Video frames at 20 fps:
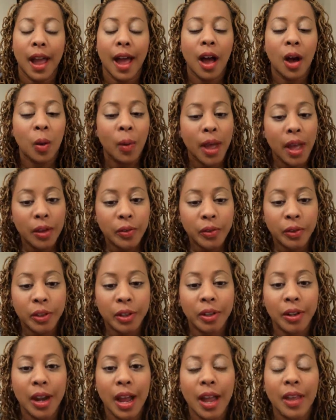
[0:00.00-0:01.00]

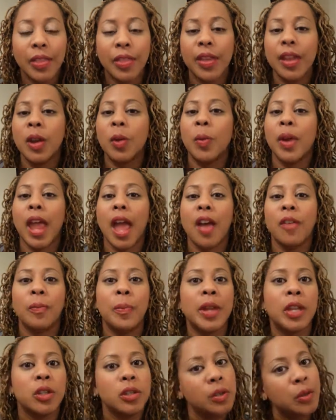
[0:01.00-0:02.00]
However, I think we
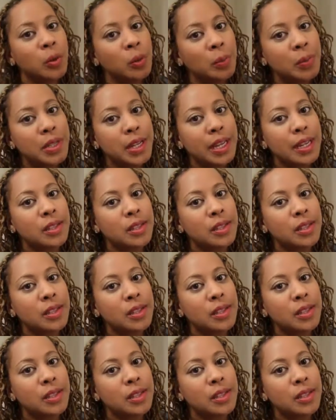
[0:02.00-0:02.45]
have been duped